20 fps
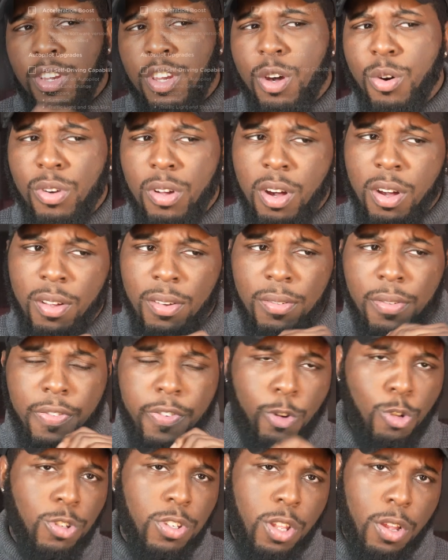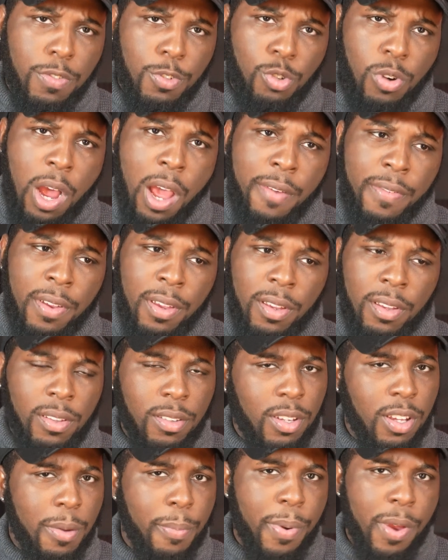note on full self-driving,
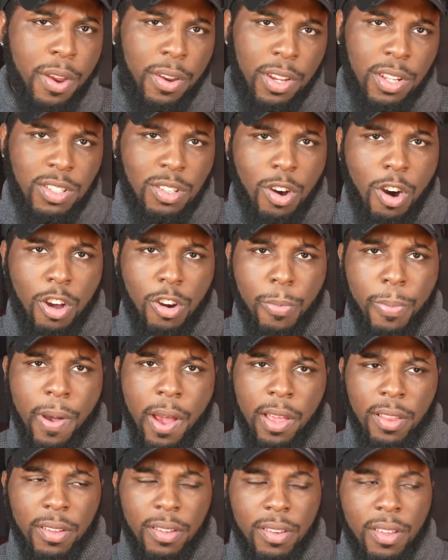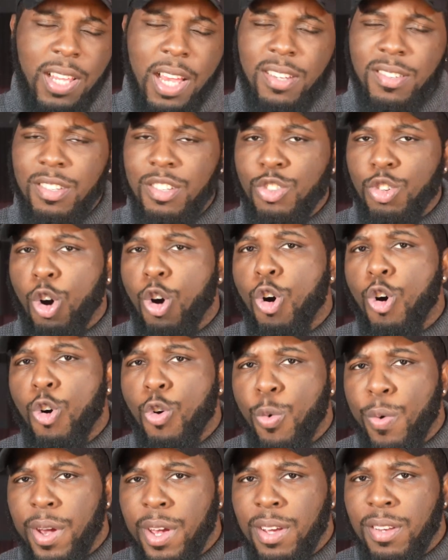comparing it to autopilot. Tesla's
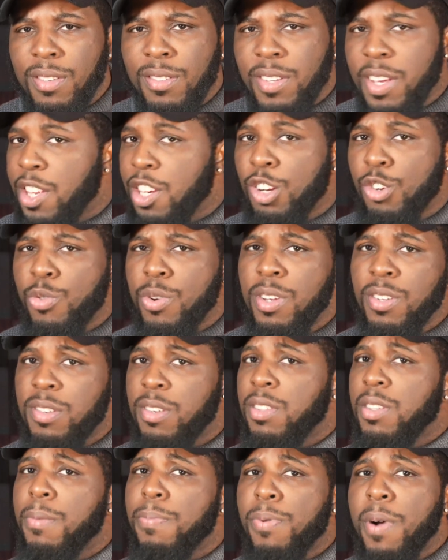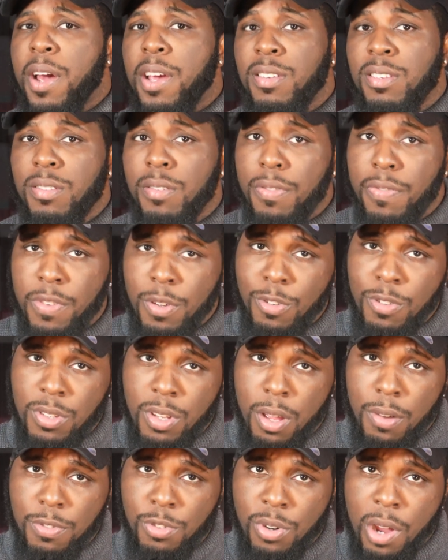always increasing the price of full
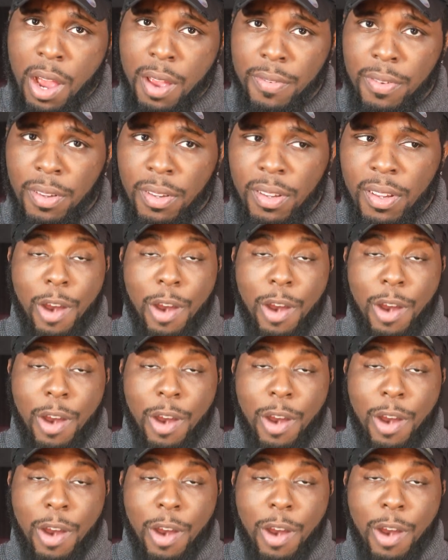self-driving.